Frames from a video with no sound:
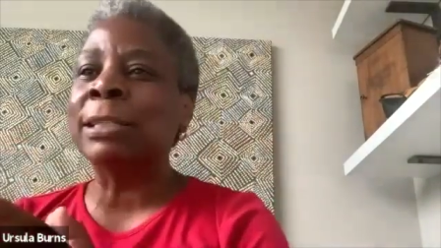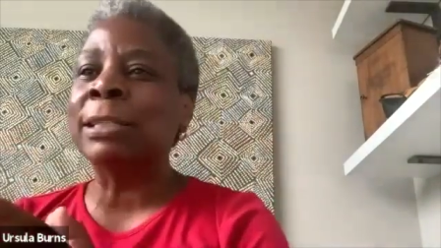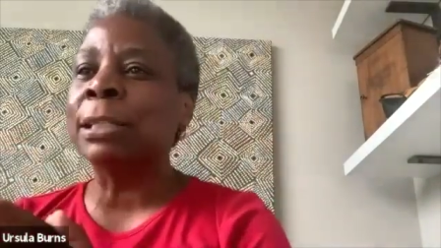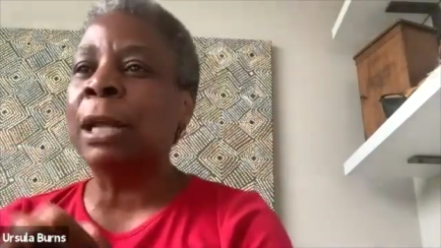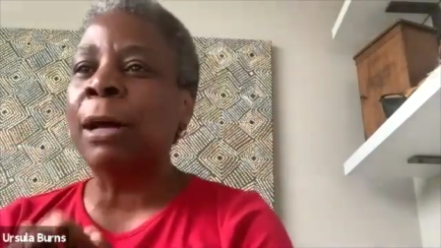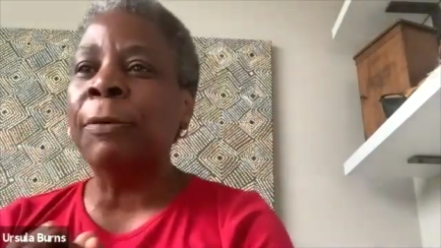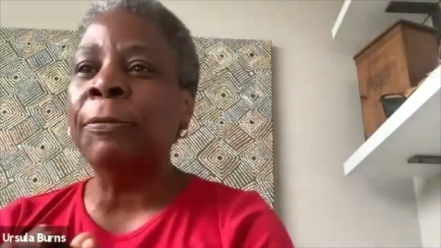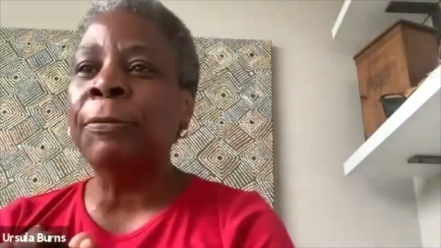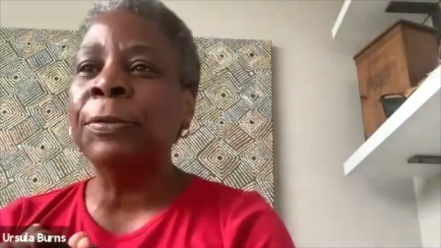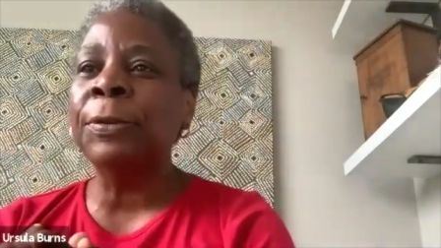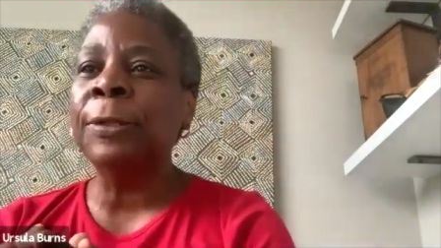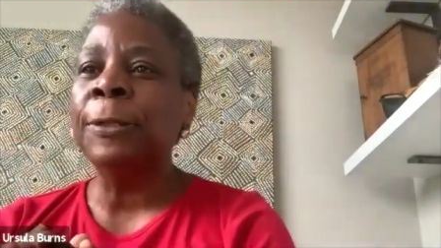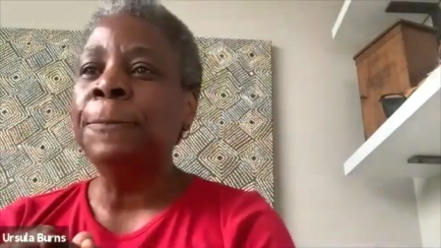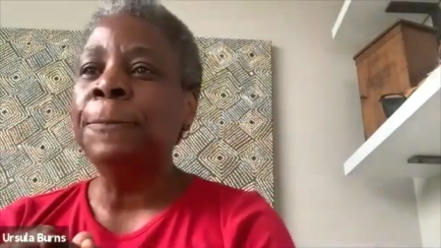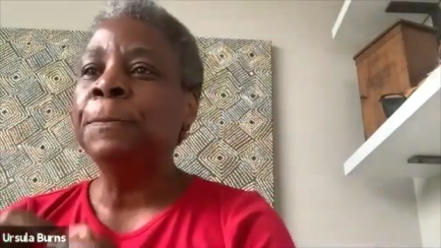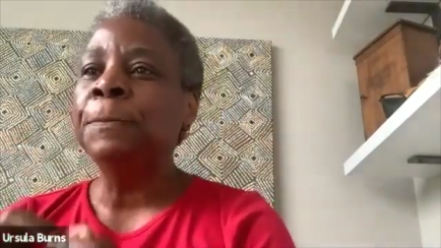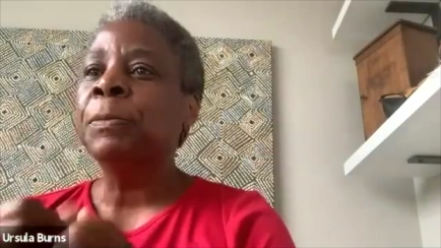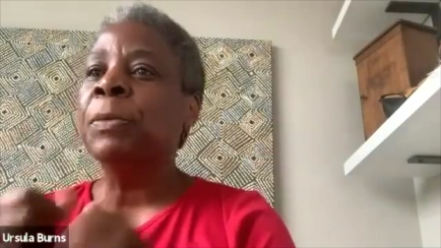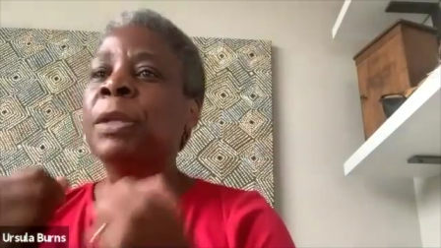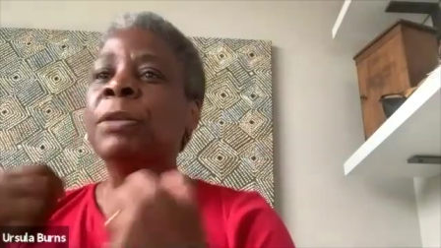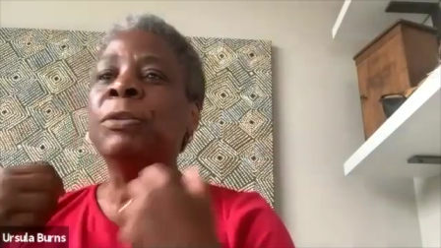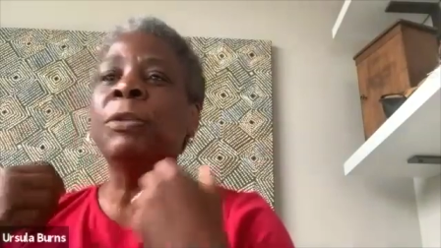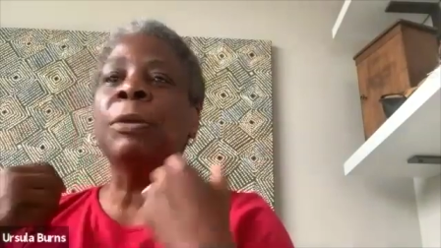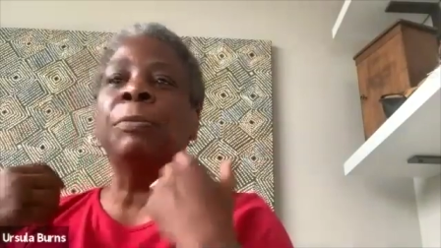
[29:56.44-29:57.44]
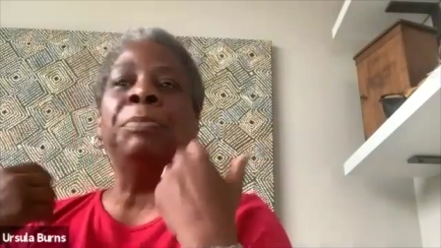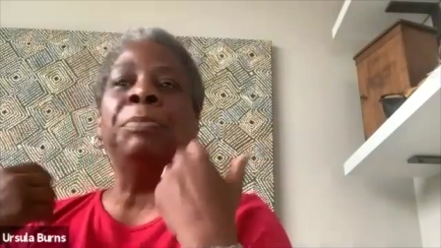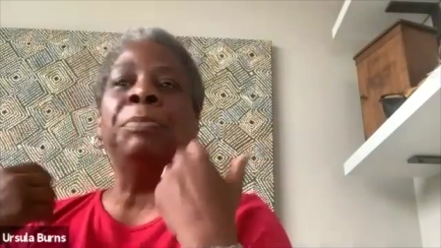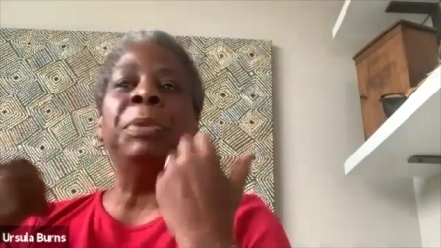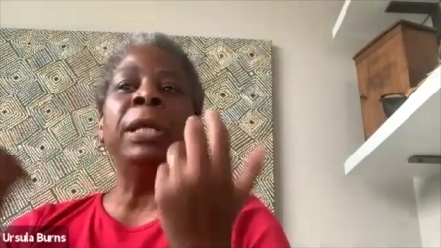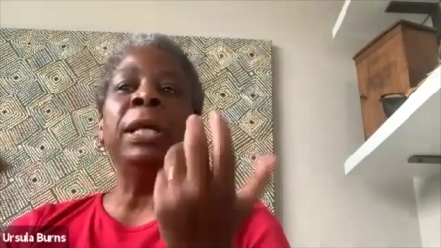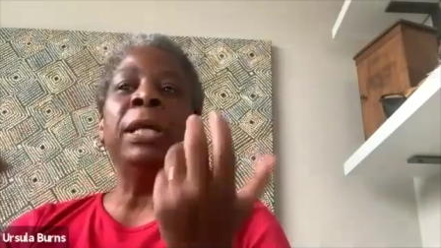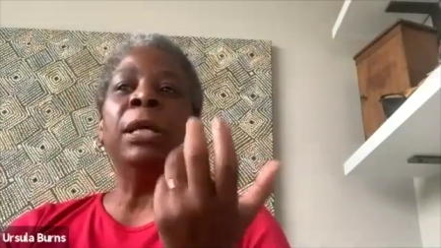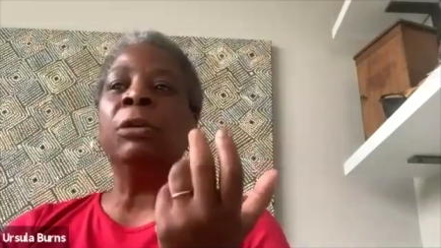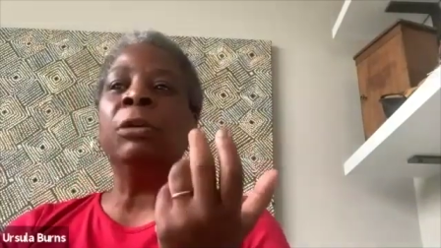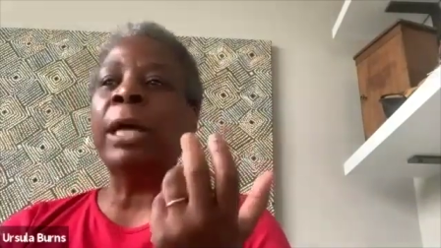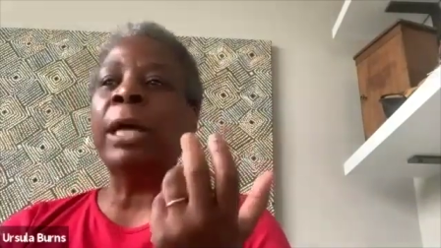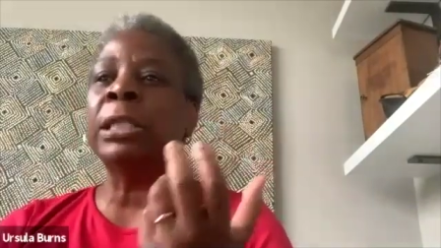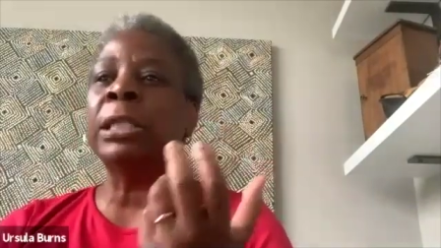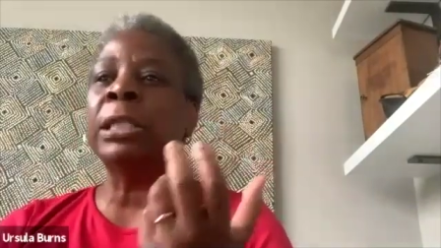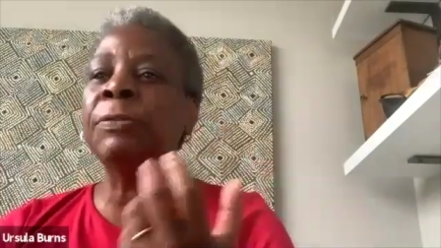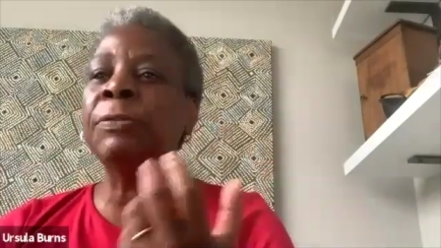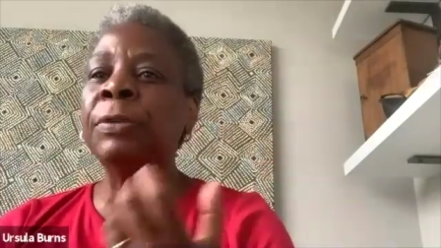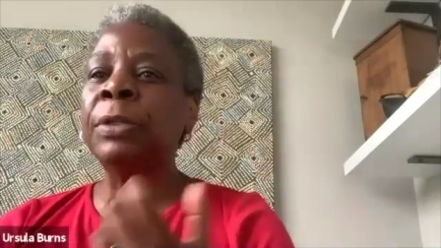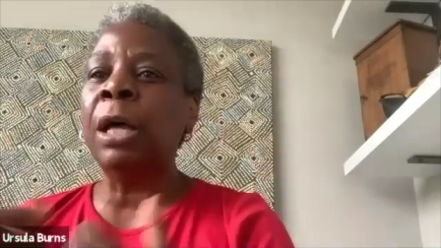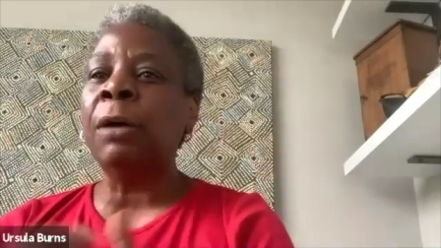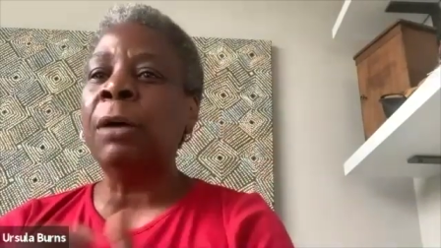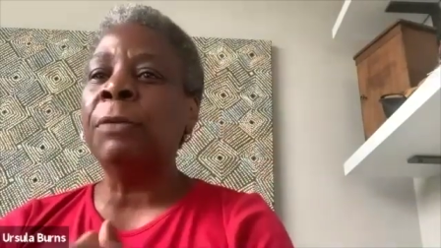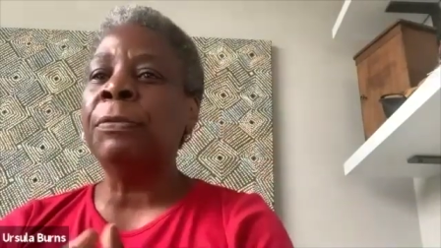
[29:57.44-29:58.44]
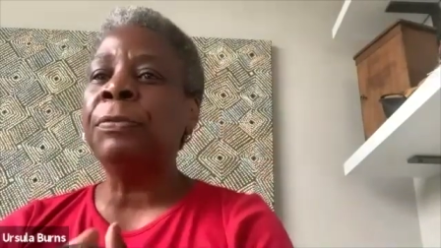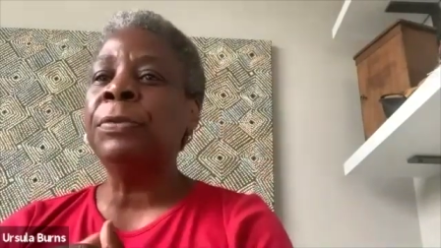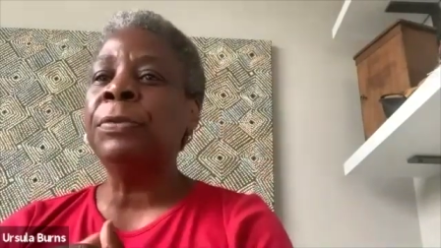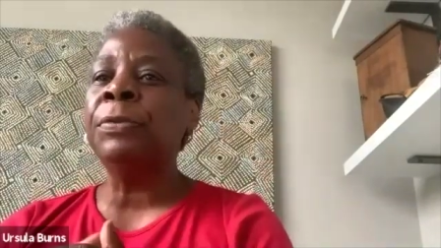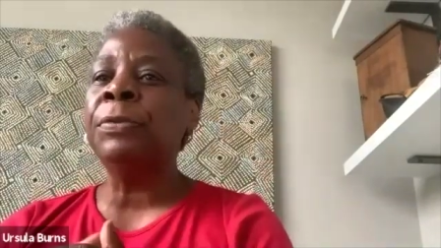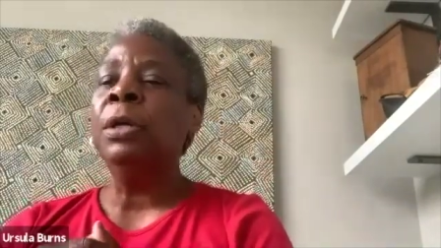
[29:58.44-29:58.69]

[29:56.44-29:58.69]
enough, to be aggressive enough.